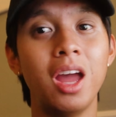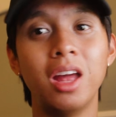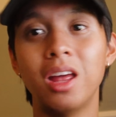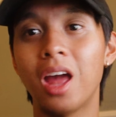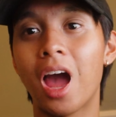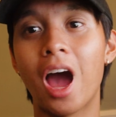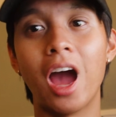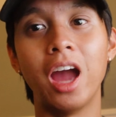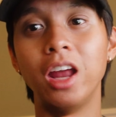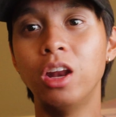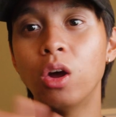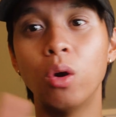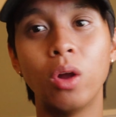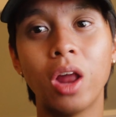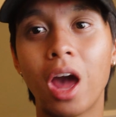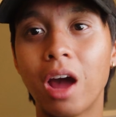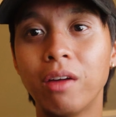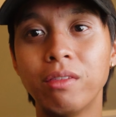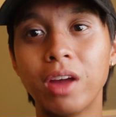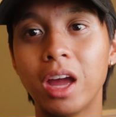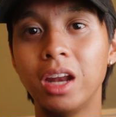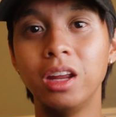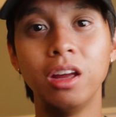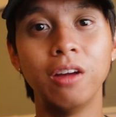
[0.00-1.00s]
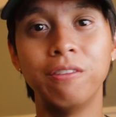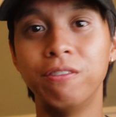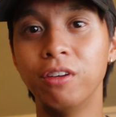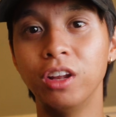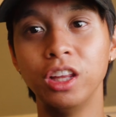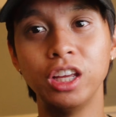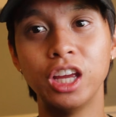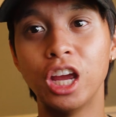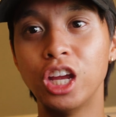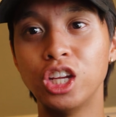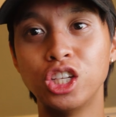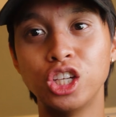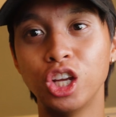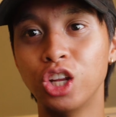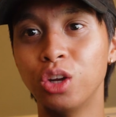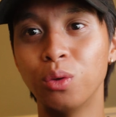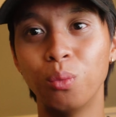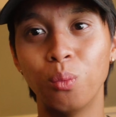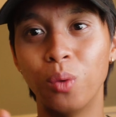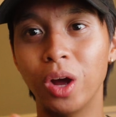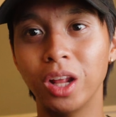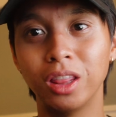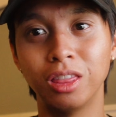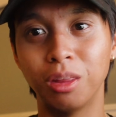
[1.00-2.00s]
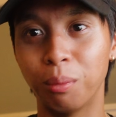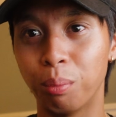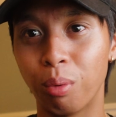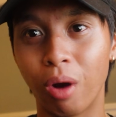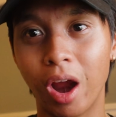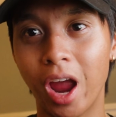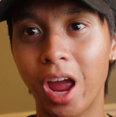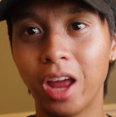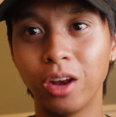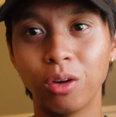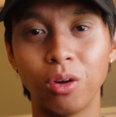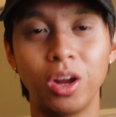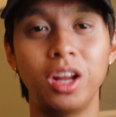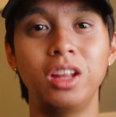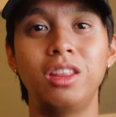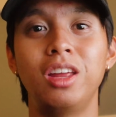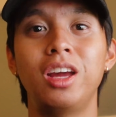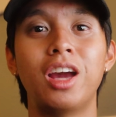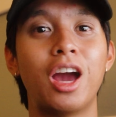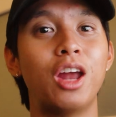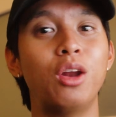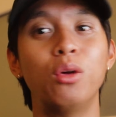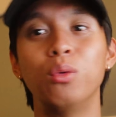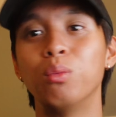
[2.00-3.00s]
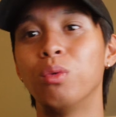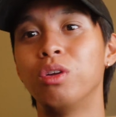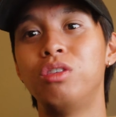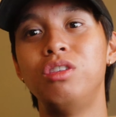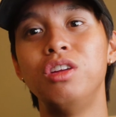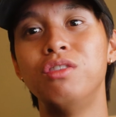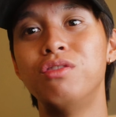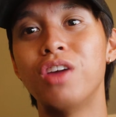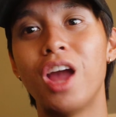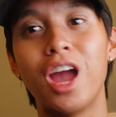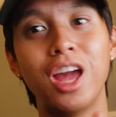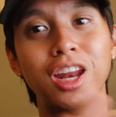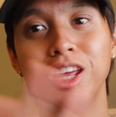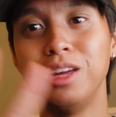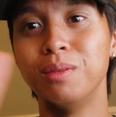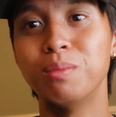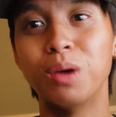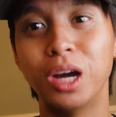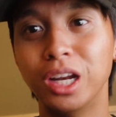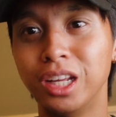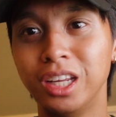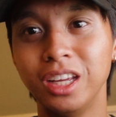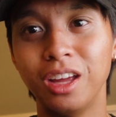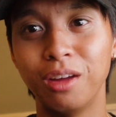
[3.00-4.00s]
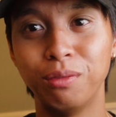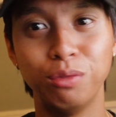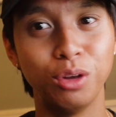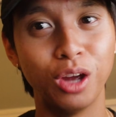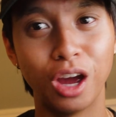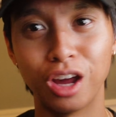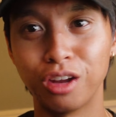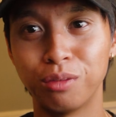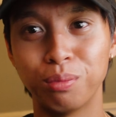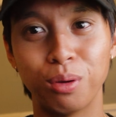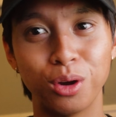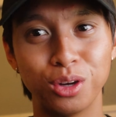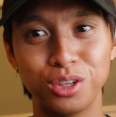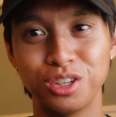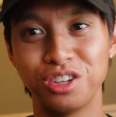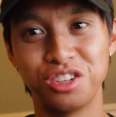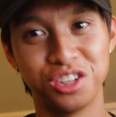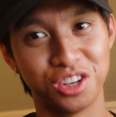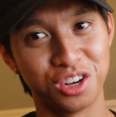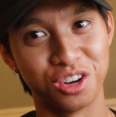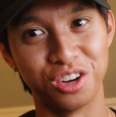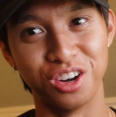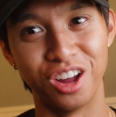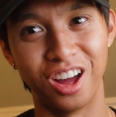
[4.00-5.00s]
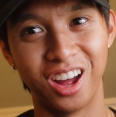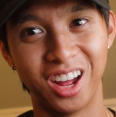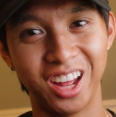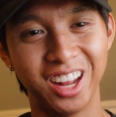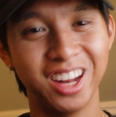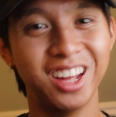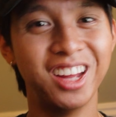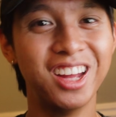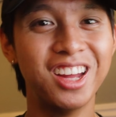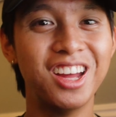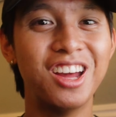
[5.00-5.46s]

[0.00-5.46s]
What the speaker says: I don't have any affiliation with the brand or anything. I don't receive any money if you guys purchase it or not.